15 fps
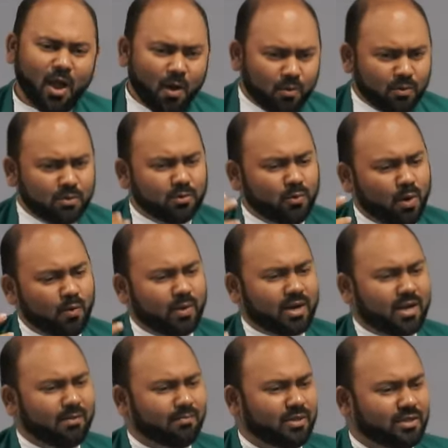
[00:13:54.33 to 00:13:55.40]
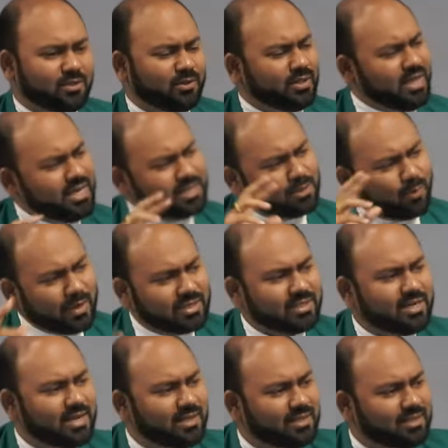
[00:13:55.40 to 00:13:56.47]
How to overcome this? So these
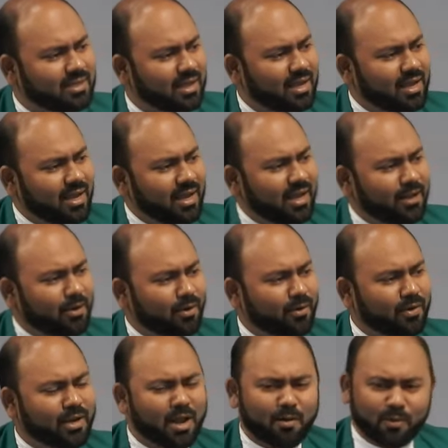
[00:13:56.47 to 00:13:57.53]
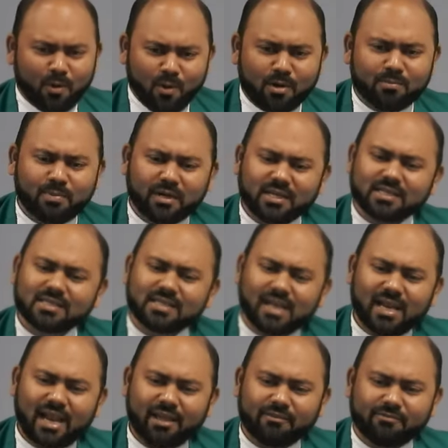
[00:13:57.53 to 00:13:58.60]
questions, in our own
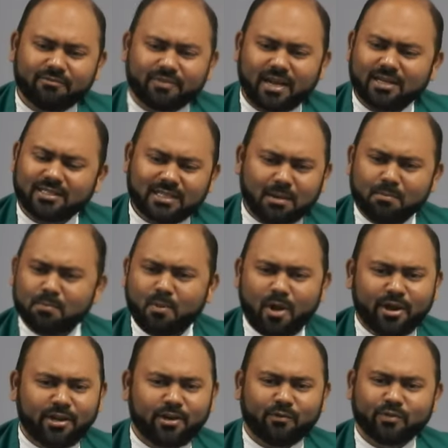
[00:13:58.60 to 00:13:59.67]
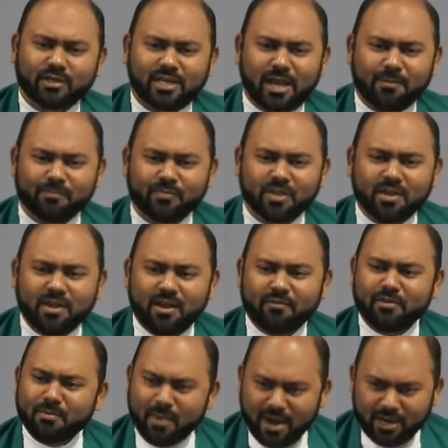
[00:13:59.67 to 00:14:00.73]
personal life, at some point of the time, we